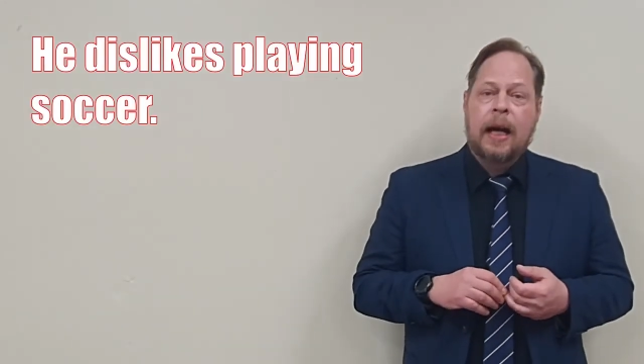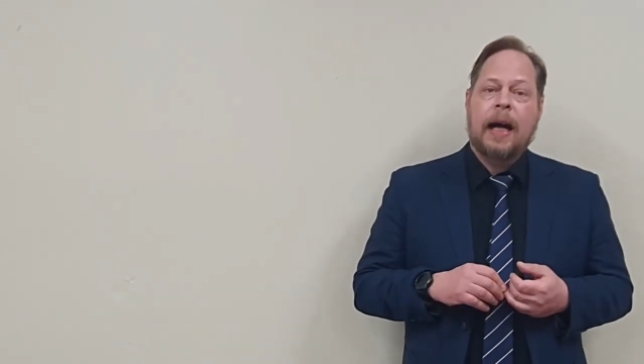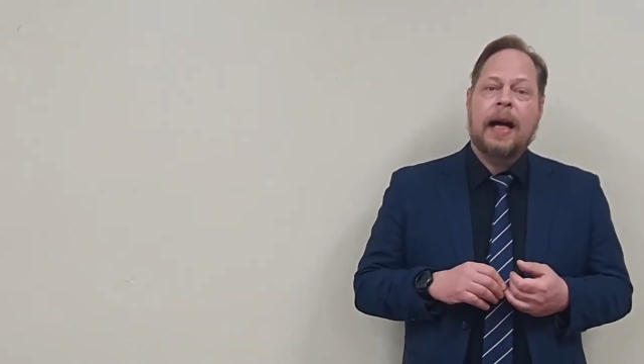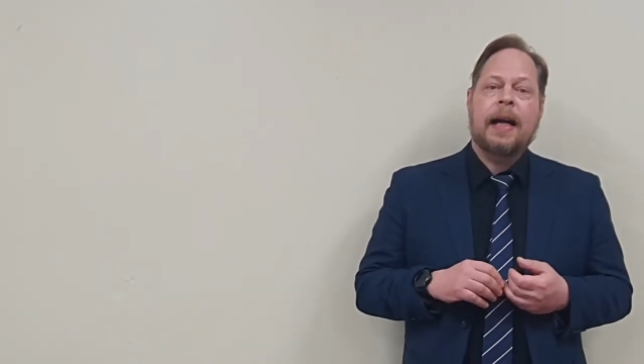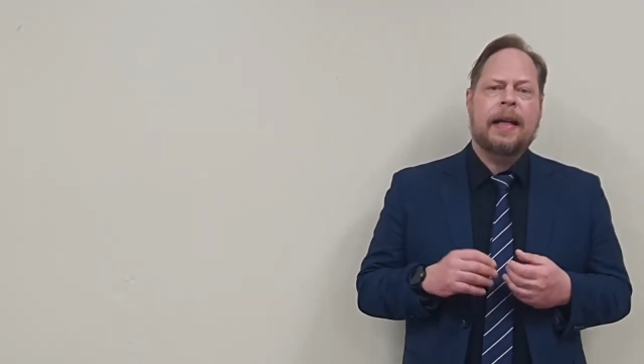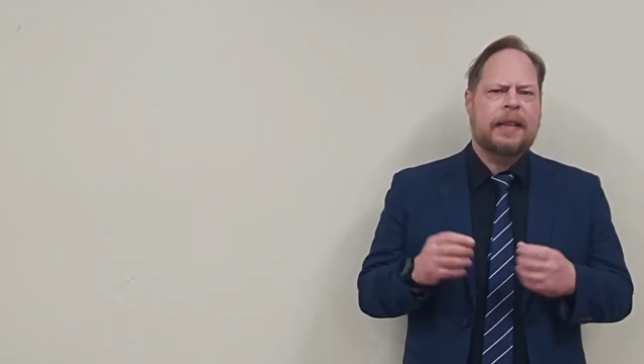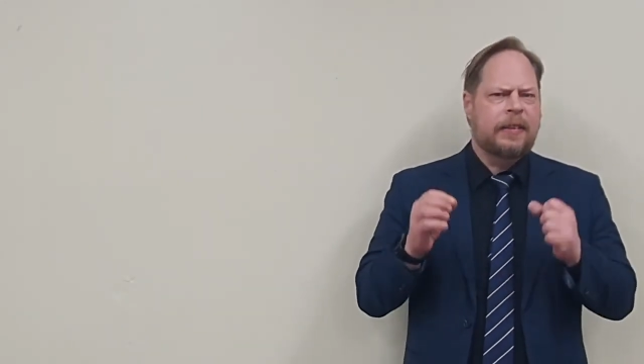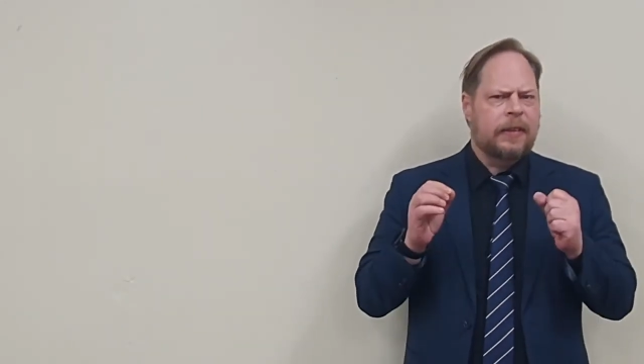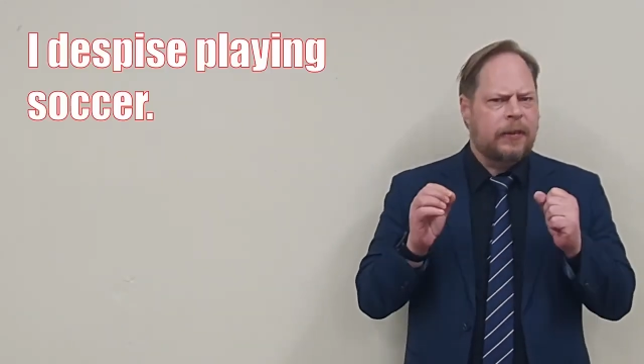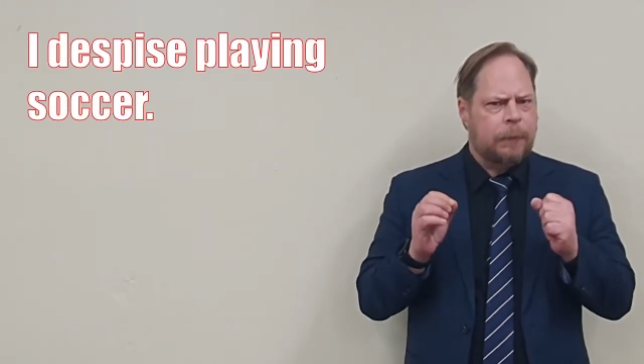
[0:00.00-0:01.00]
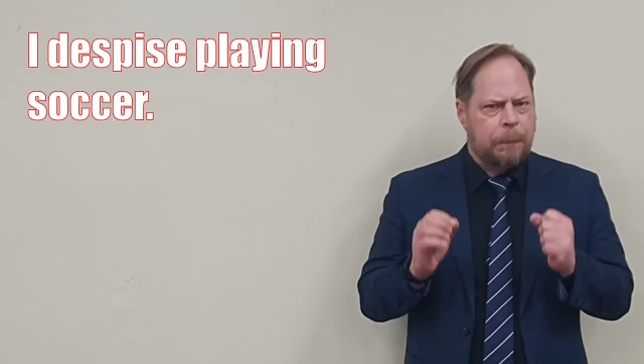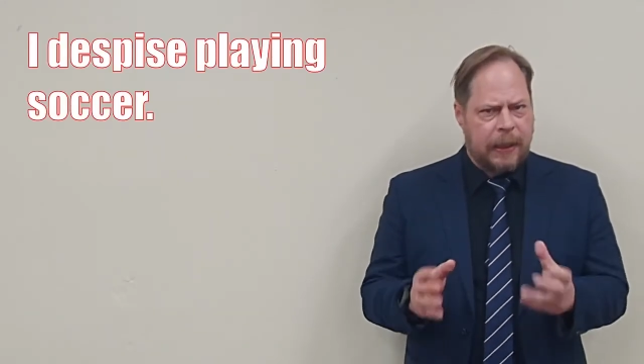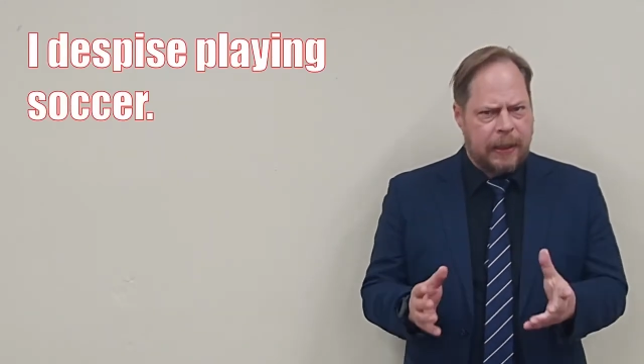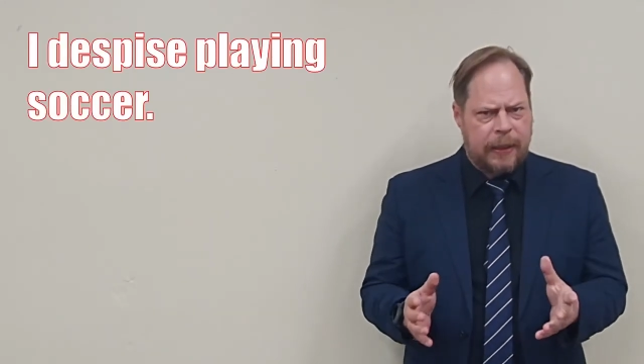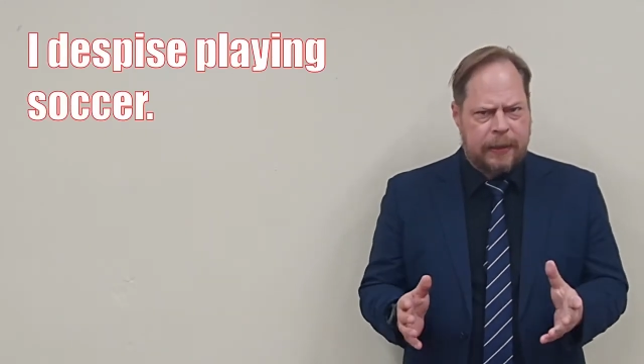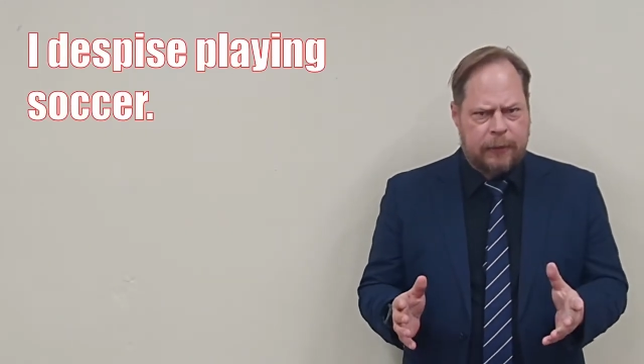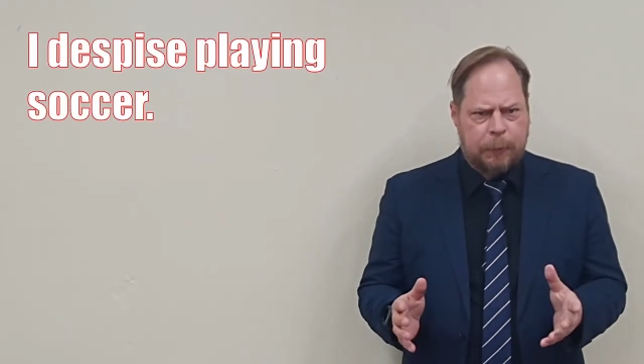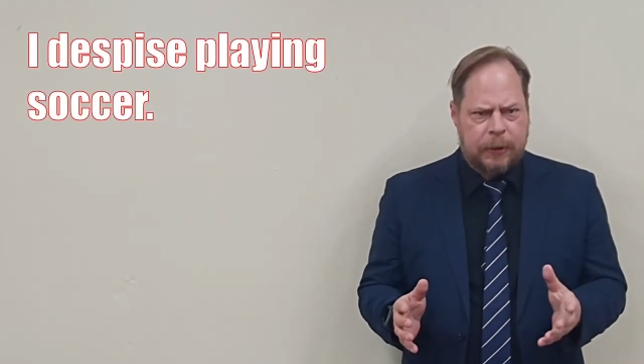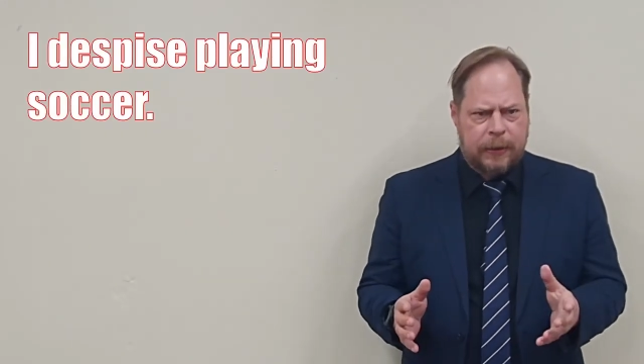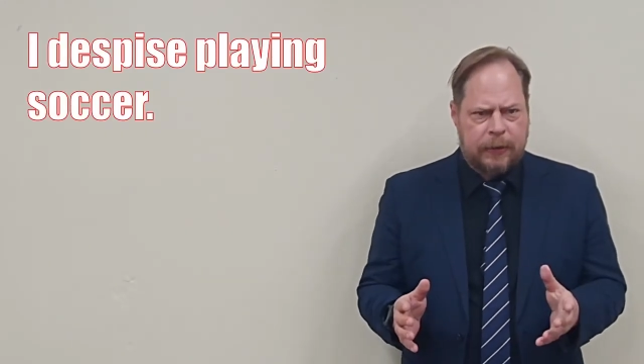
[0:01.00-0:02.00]
I despise
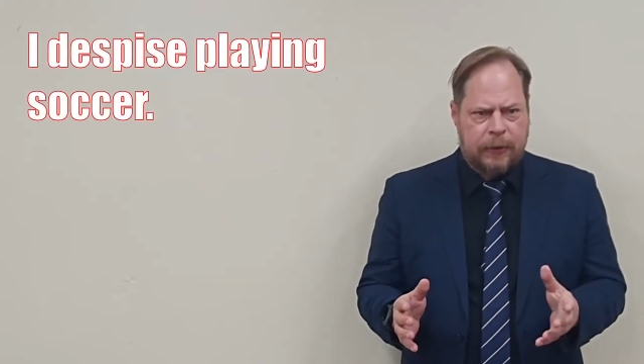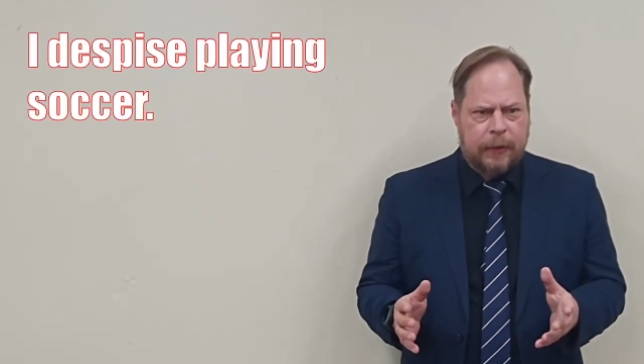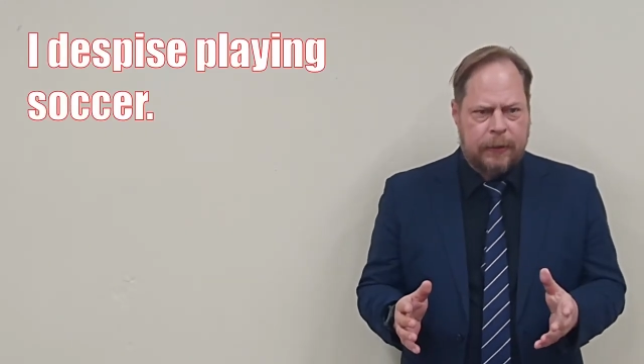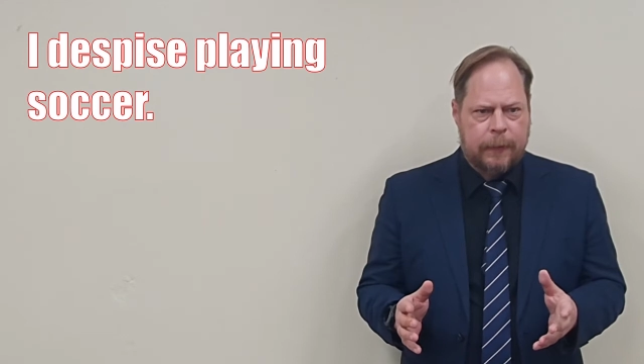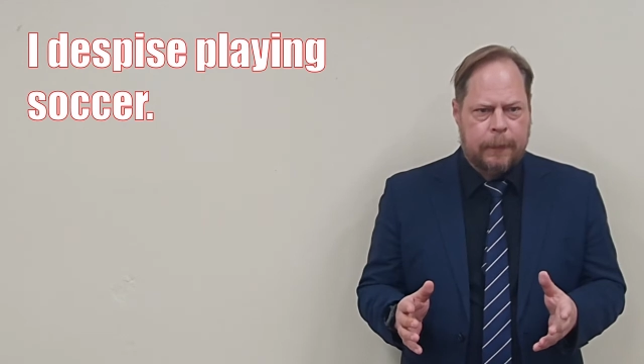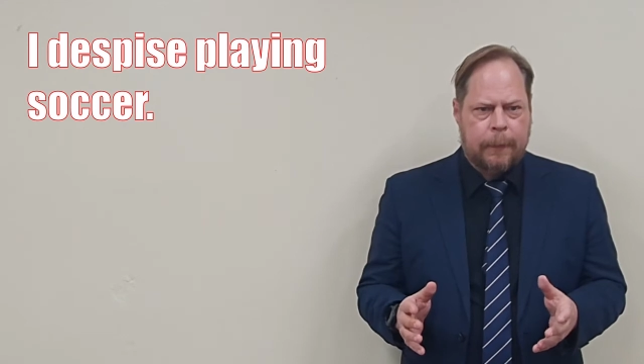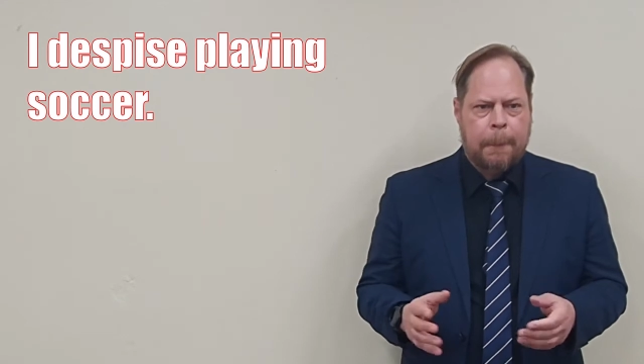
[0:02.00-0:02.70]
playing soccer.